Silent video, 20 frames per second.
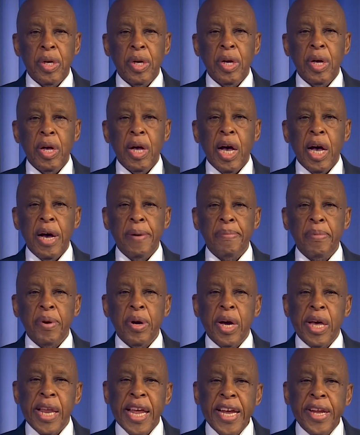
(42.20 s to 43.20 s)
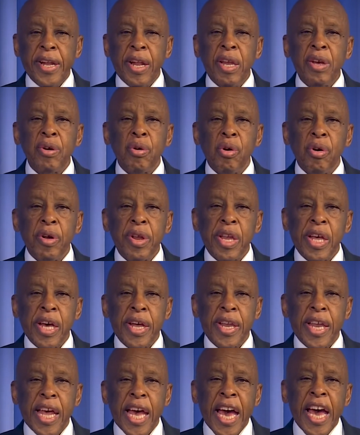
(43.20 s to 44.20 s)
I'm greatly
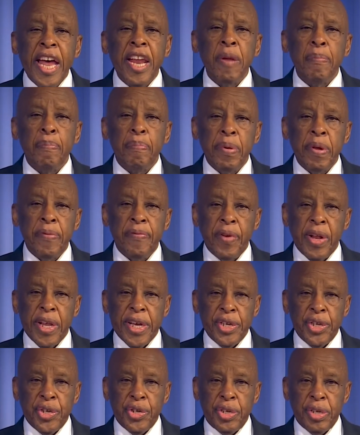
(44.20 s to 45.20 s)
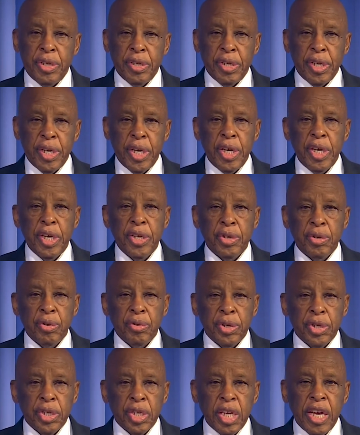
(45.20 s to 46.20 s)
honored and privileged to
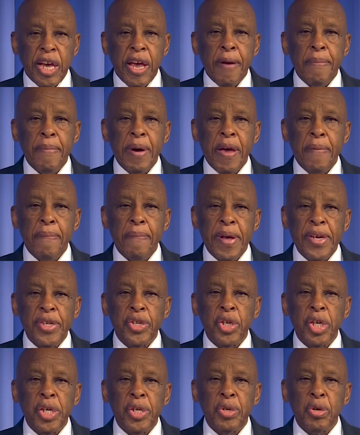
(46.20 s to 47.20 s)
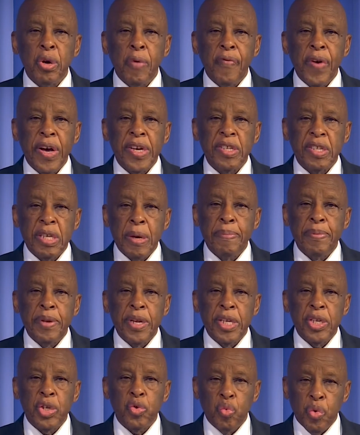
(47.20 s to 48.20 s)
share my message of
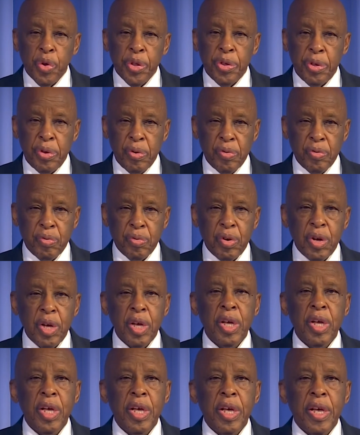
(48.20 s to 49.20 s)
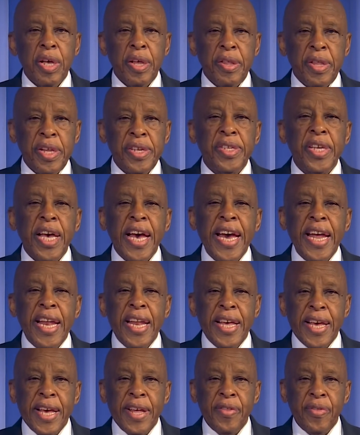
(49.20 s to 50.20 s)
acceptance with you this early
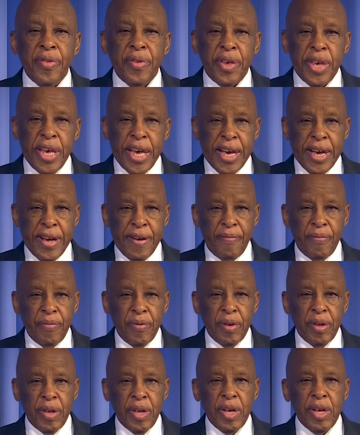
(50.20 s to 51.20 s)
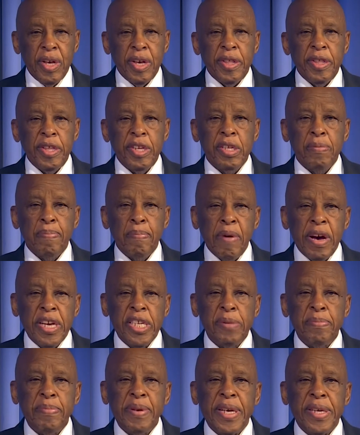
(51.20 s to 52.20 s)
in the year. This
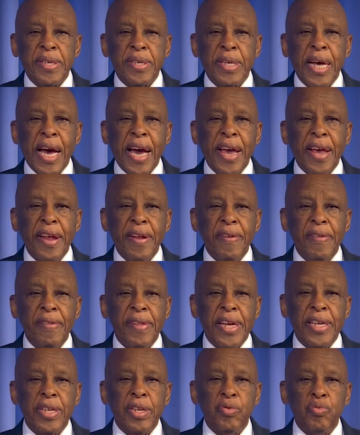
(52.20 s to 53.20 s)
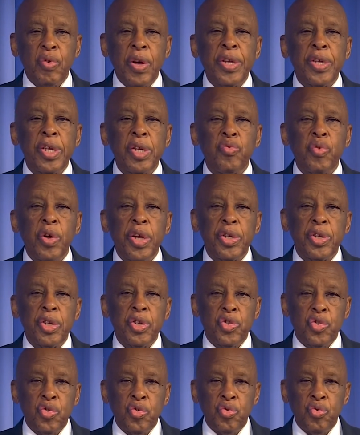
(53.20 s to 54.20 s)
must be a sign that
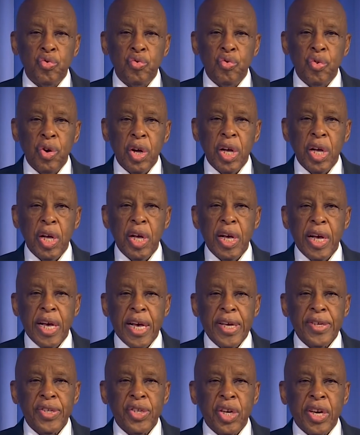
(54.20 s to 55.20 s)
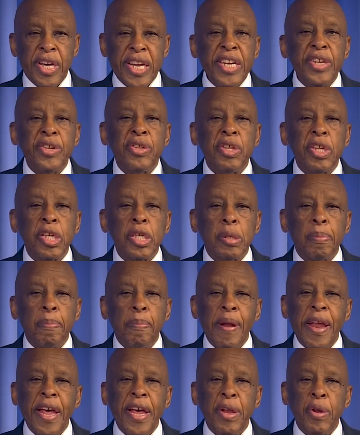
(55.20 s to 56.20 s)
2022 has great things
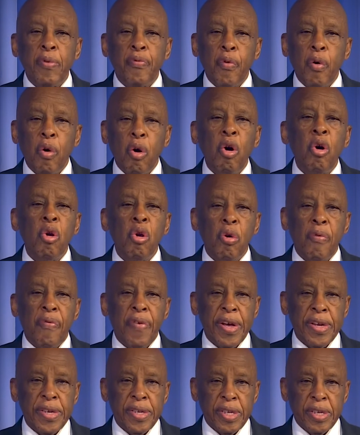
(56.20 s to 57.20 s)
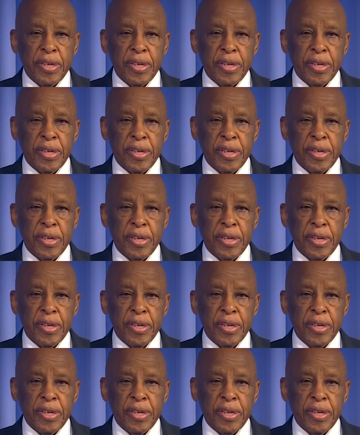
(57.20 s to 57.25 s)
planned for all of us.